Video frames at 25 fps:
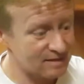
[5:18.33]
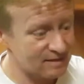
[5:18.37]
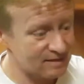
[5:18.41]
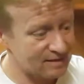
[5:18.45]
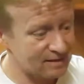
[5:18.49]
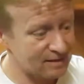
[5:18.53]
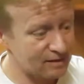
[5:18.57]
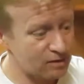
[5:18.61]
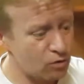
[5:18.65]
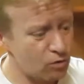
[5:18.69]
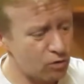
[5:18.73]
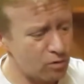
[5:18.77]

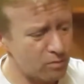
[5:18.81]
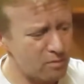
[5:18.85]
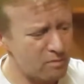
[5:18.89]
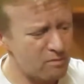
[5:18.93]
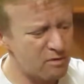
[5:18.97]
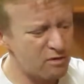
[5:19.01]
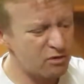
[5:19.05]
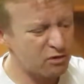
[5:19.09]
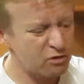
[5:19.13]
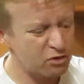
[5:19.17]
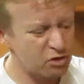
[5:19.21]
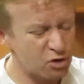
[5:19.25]
They call them
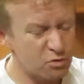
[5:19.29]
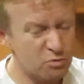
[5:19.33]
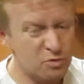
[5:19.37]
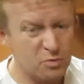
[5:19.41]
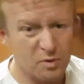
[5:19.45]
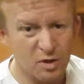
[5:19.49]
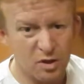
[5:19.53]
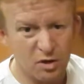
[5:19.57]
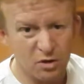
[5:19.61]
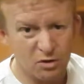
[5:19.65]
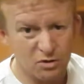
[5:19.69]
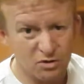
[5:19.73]
mirror cubes
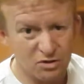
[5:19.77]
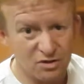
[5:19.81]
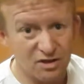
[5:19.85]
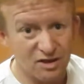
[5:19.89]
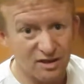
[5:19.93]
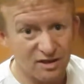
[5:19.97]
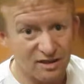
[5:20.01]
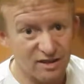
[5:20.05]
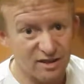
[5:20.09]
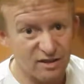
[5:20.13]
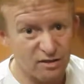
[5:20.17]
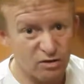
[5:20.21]
because
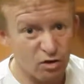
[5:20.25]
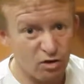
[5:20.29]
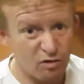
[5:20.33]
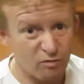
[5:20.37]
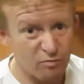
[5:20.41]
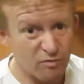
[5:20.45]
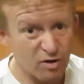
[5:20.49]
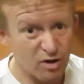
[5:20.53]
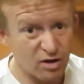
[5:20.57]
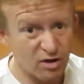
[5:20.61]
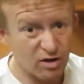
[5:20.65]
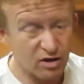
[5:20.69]
a lot of
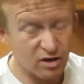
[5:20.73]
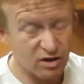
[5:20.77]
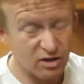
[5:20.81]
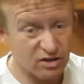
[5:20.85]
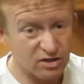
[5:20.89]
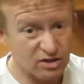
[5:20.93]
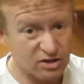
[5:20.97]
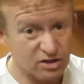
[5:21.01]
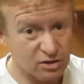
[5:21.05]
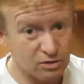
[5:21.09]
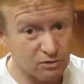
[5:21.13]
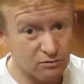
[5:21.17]
them are
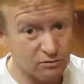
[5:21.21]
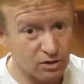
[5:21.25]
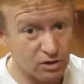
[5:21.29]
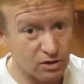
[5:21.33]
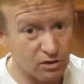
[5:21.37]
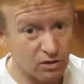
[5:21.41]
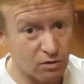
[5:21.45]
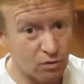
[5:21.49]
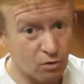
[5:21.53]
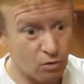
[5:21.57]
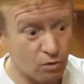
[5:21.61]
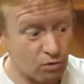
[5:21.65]
silver
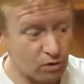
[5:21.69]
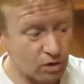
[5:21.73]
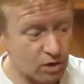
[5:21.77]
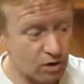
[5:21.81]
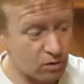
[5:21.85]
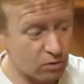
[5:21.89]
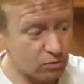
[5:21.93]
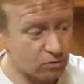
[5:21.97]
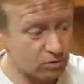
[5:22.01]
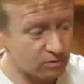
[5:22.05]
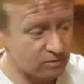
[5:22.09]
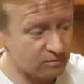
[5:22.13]
or
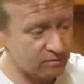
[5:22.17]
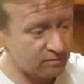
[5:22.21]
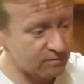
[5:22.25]
gold.